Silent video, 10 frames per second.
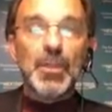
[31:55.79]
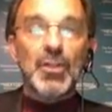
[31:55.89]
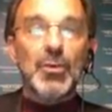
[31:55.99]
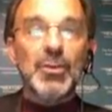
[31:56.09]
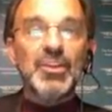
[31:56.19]

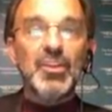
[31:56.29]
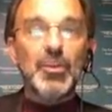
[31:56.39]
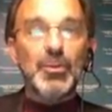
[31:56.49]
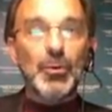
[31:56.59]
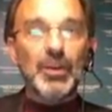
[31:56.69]
So
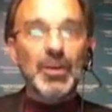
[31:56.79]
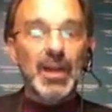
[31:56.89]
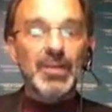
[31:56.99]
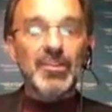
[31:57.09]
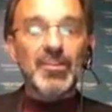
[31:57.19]
anticipatory
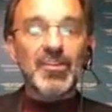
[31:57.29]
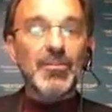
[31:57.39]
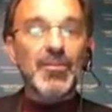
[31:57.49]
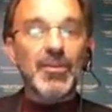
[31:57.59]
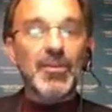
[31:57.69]
guidance is a
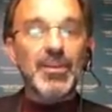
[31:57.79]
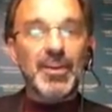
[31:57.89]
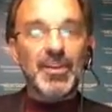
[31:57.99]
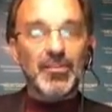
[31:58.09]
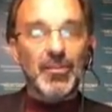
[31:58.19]
very
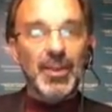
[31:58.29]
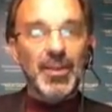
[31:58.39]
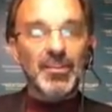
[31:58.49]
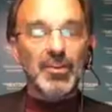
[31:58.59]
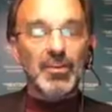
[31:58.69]
nice
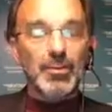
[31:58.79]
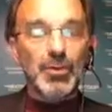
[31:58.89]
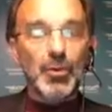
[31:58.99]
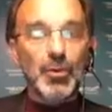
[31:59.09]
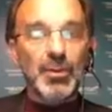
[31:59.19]
phrase that has been
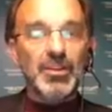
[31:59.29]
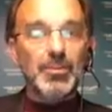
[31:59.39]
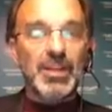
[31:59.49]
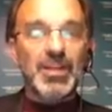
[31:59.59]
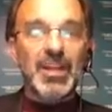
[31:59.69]
coined in
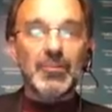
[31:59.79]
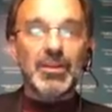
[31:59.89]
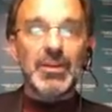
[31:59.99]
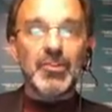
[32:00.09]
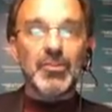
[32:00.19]

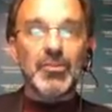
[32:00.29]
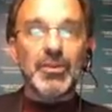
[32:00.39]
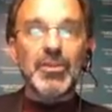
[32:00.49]
pediatric dentistry.